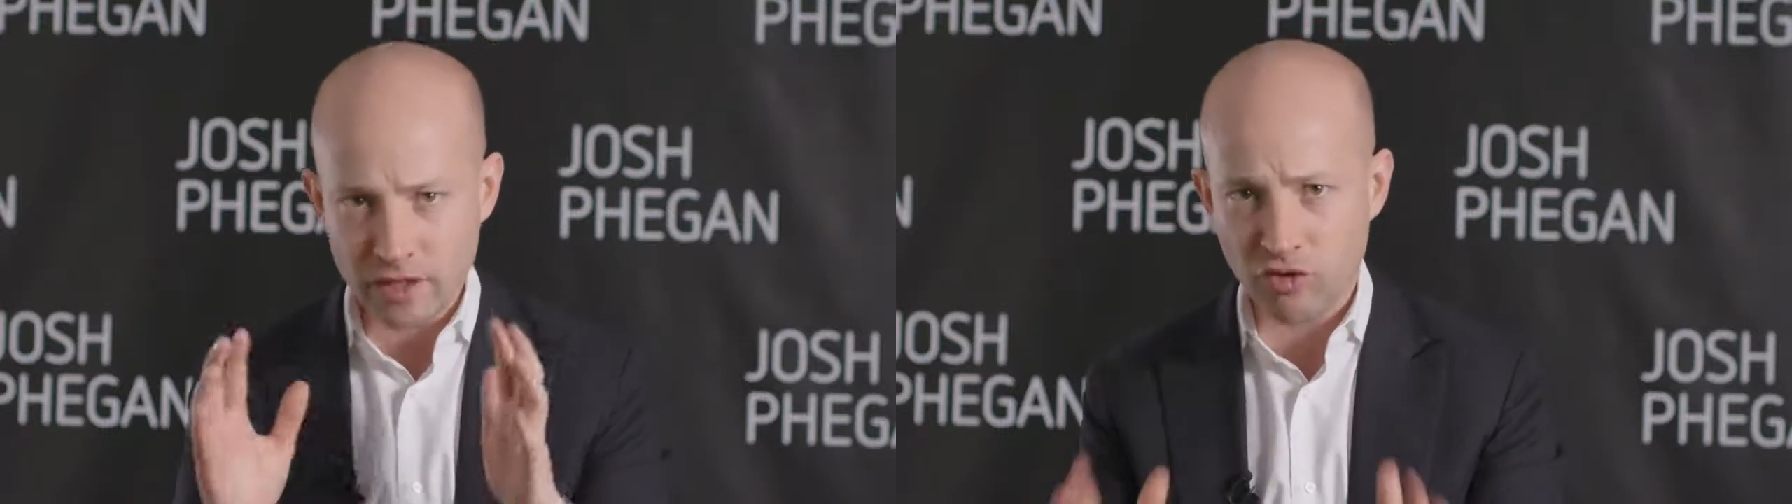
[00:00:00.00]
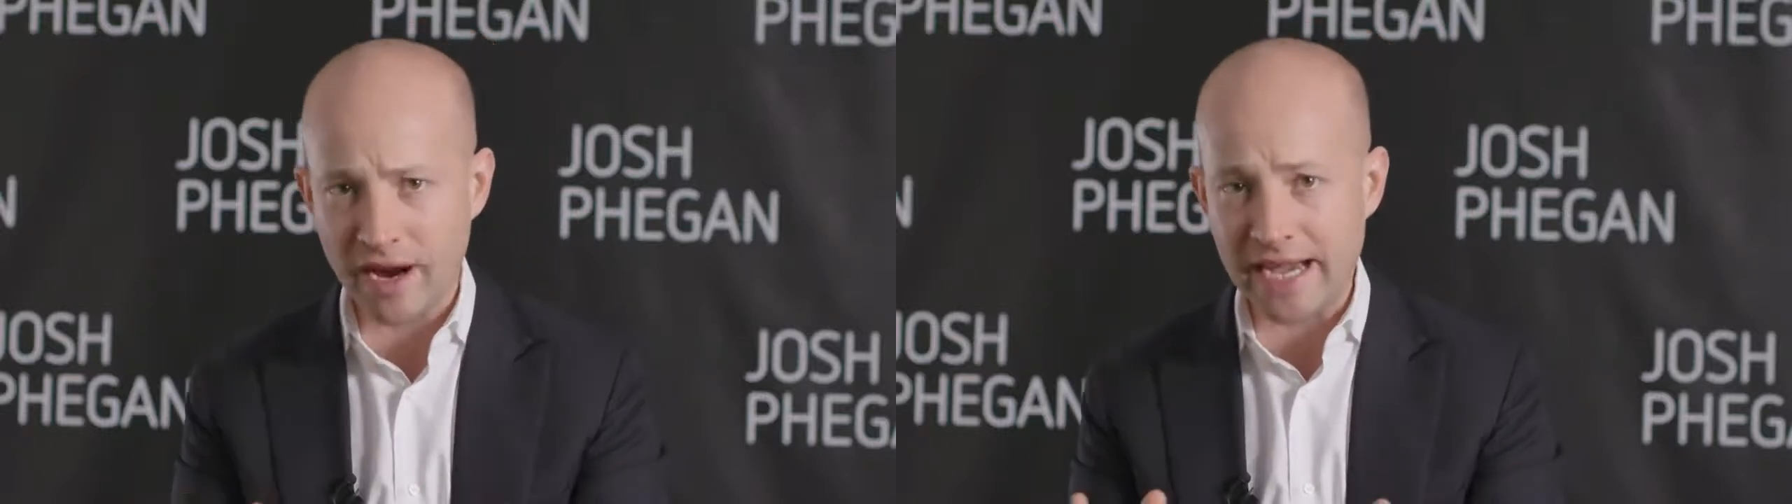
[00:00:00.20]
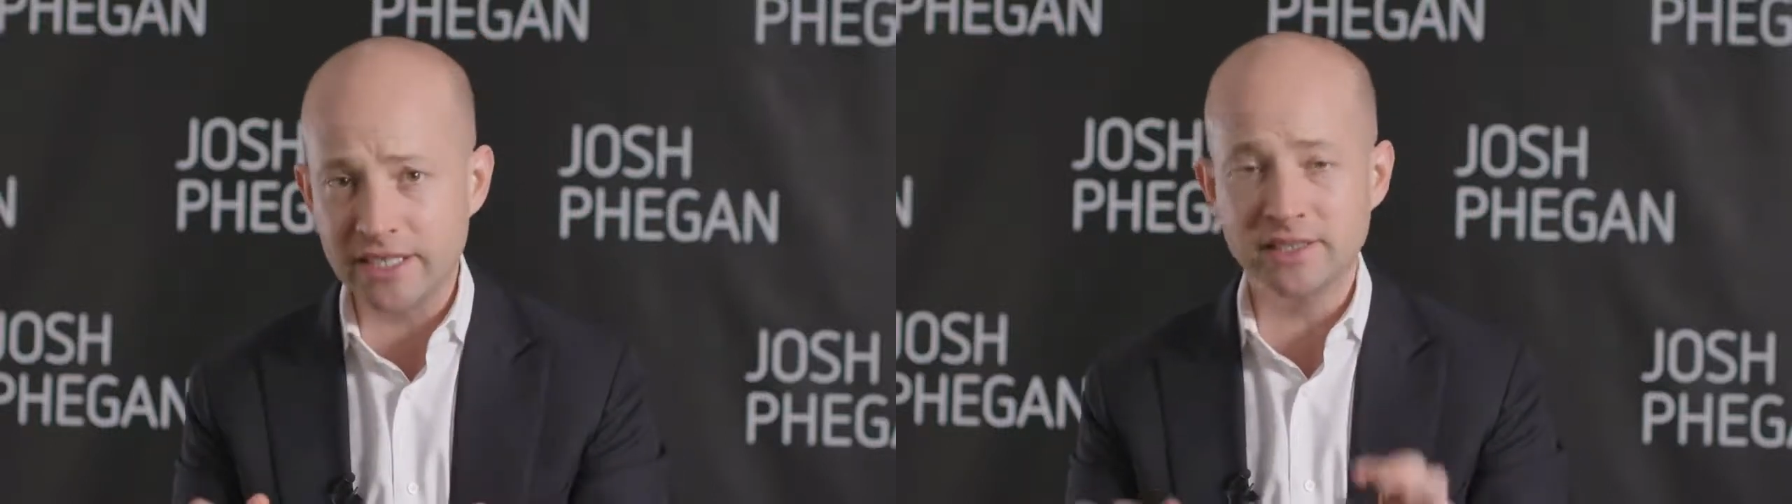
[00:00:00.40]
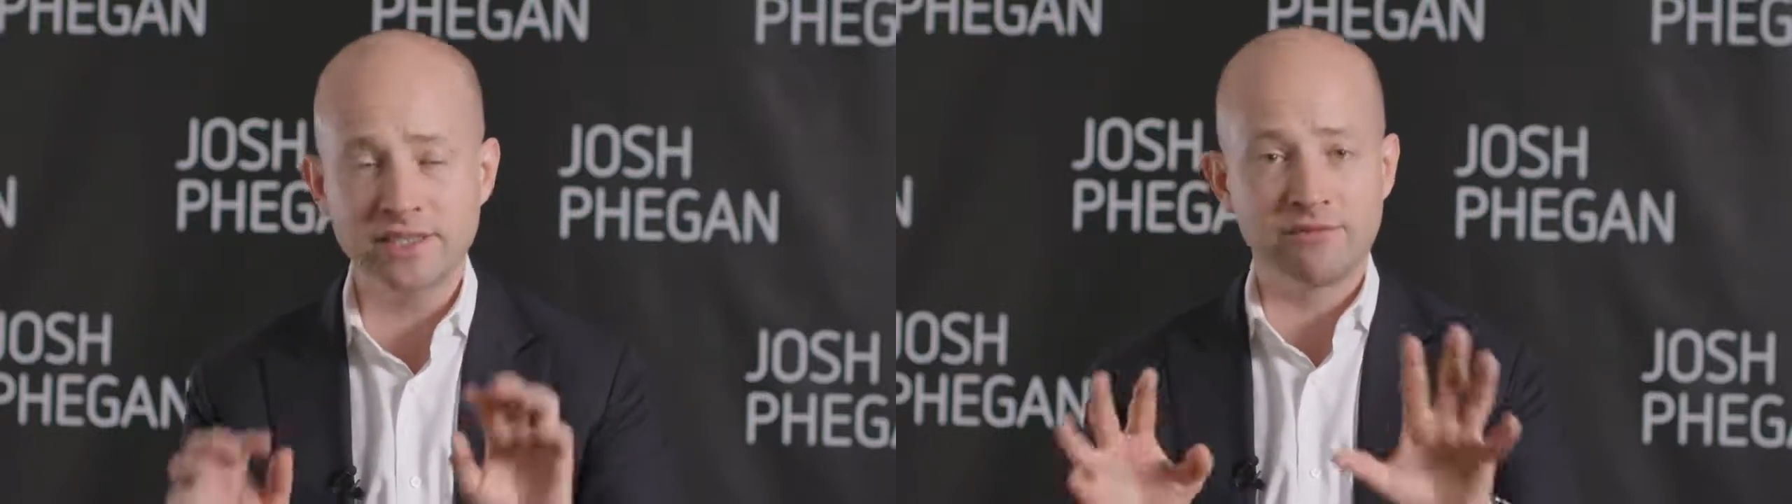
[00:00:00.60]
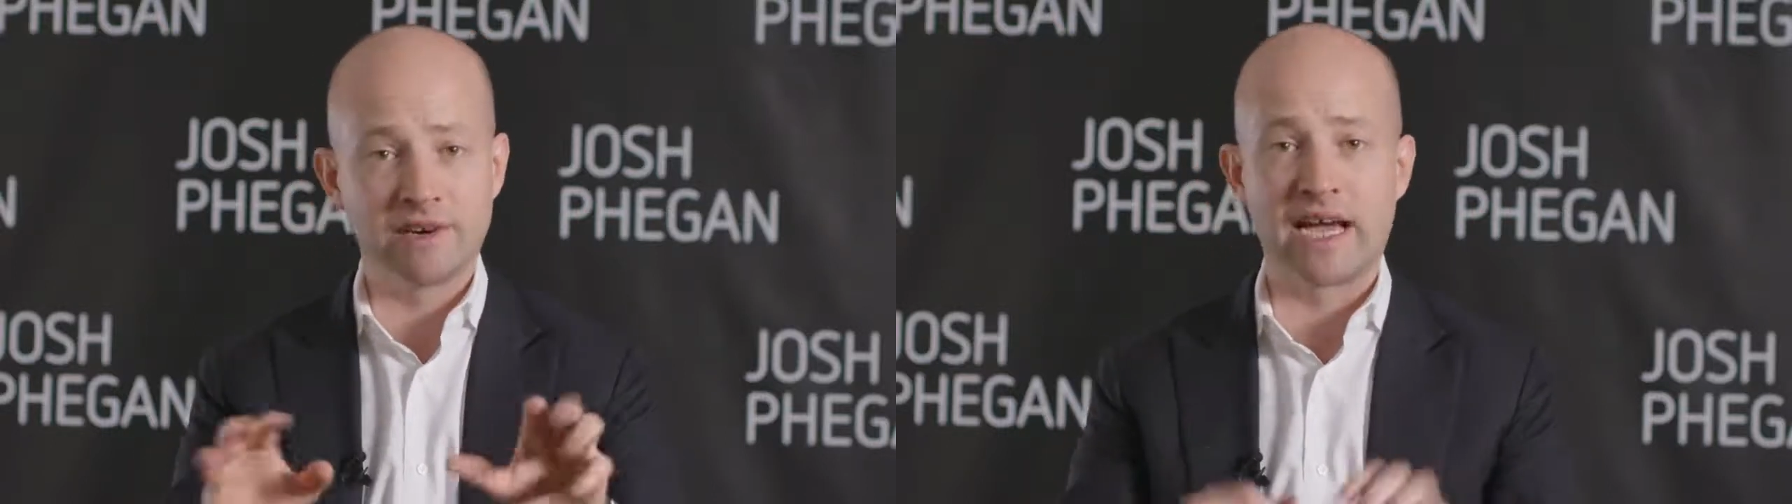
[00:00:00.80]
Great
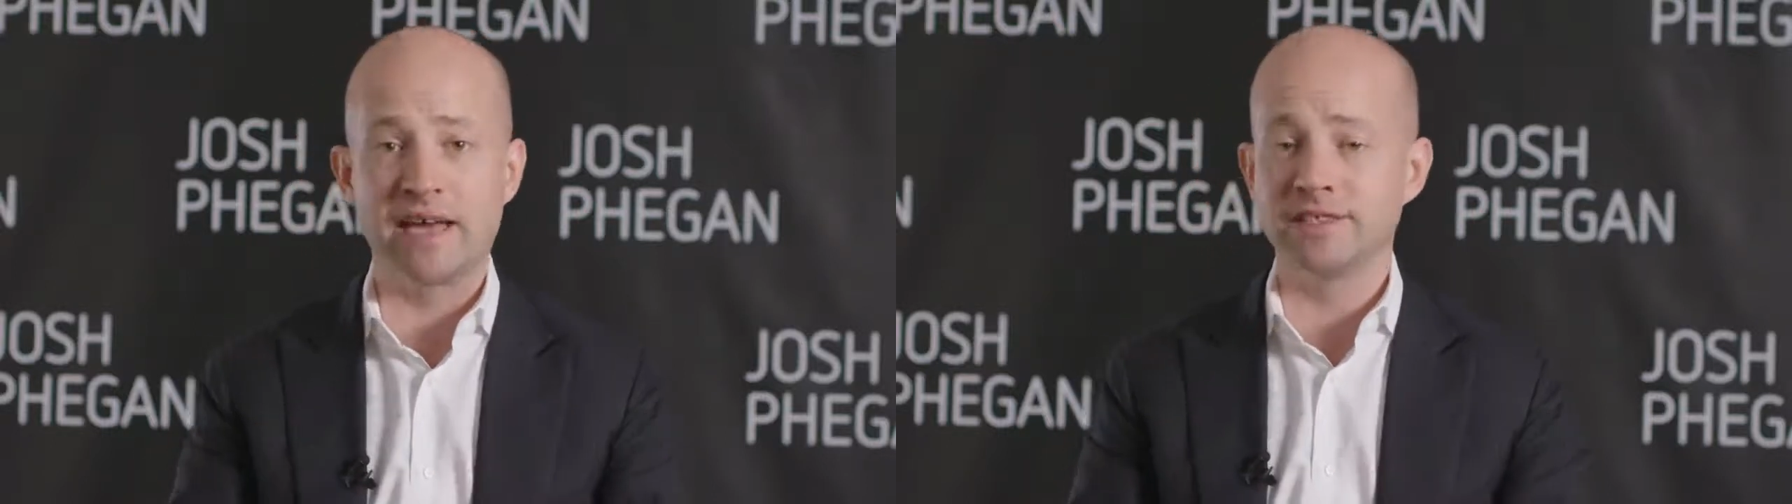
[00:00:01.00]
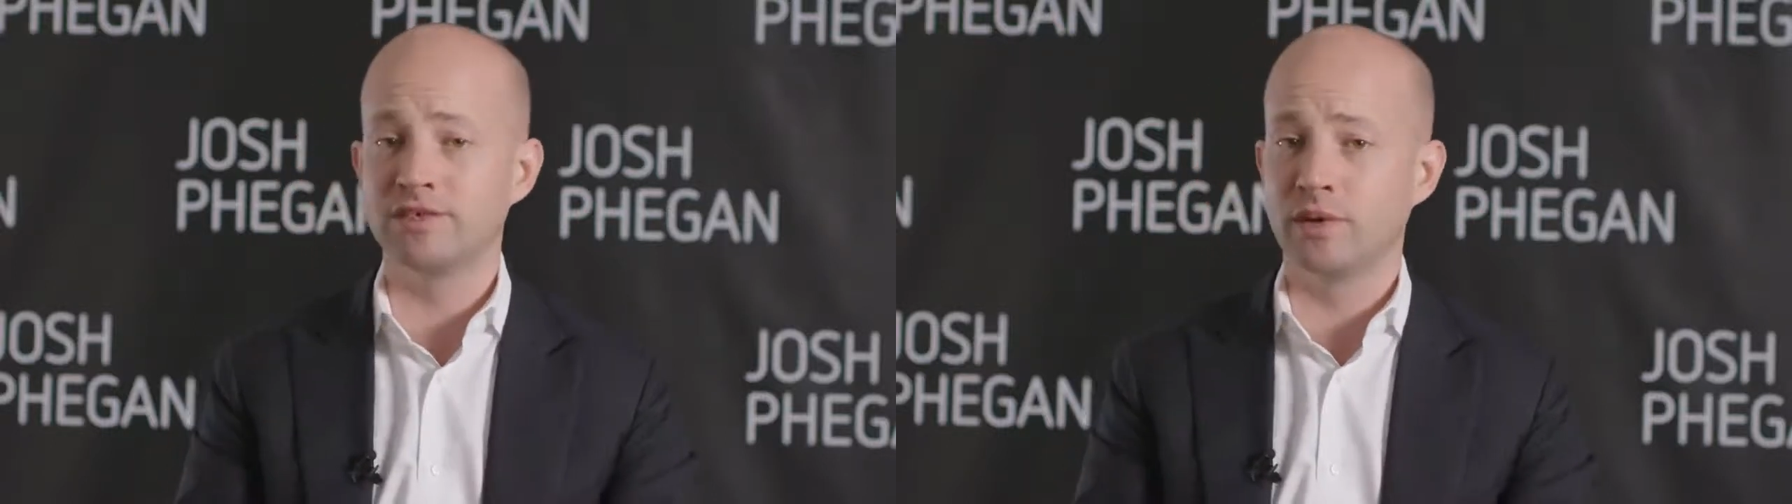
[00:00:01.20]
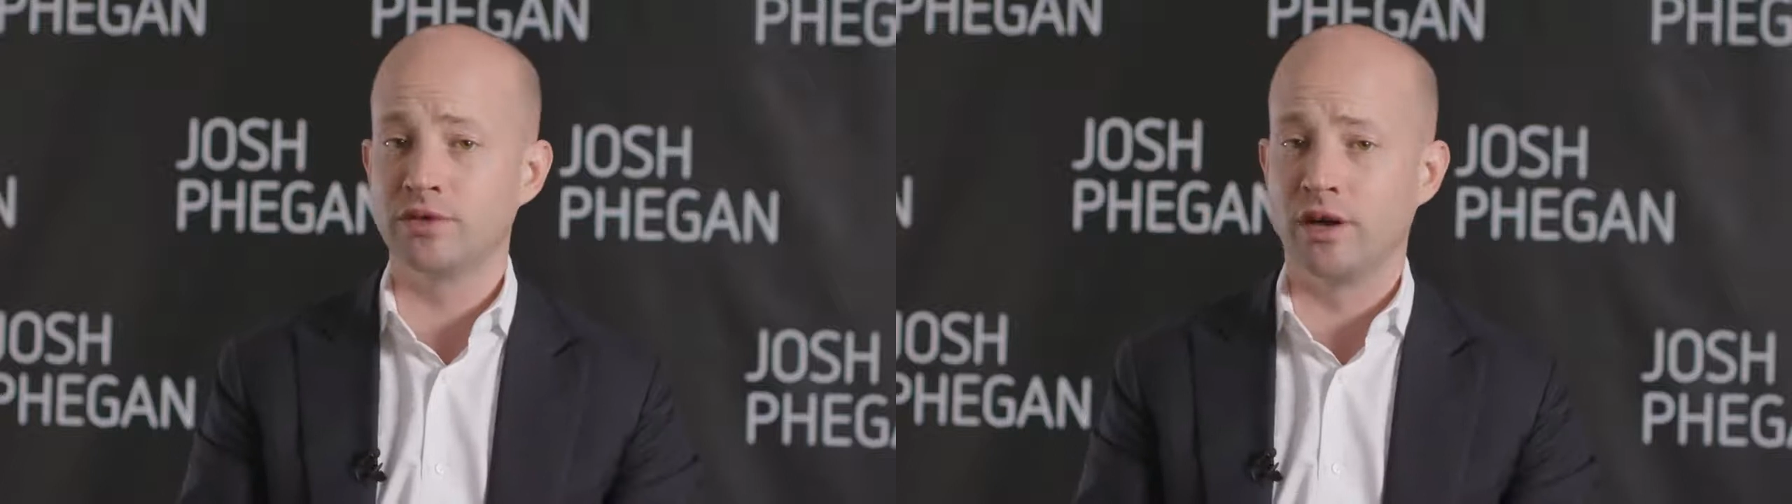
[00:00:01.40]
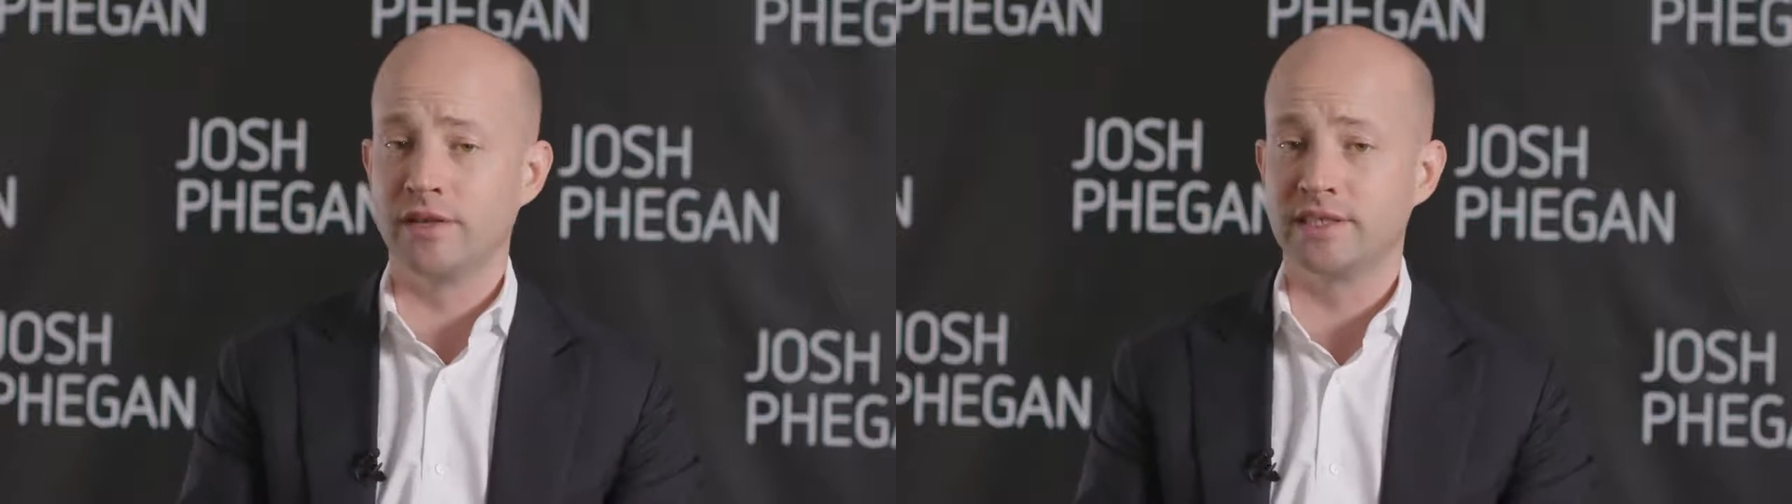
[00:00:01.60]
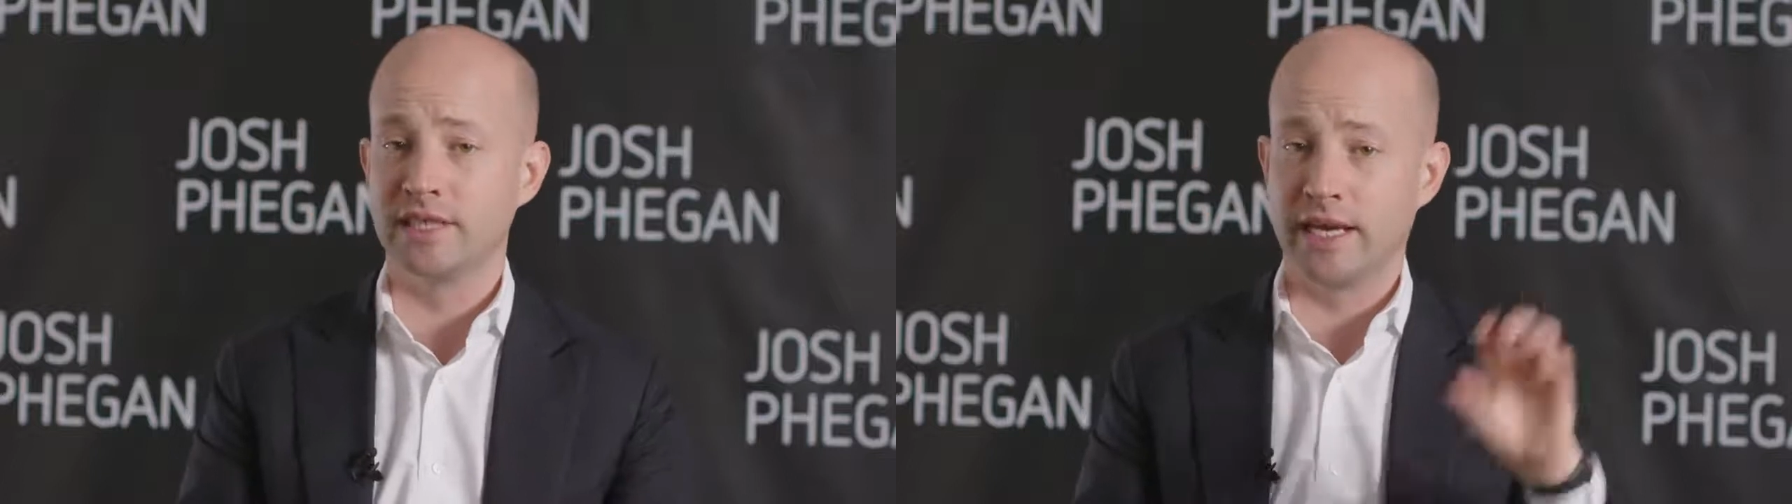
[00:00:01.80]
agents, regardless of whether or not
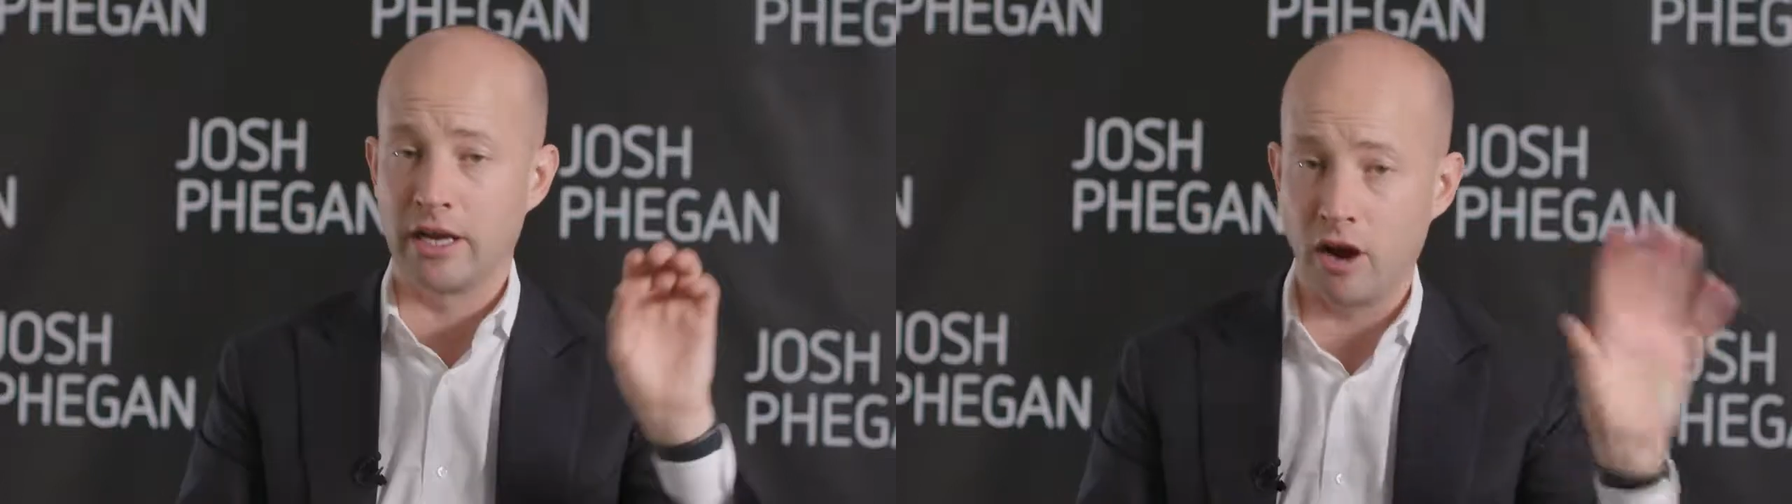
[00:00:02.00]
they're selling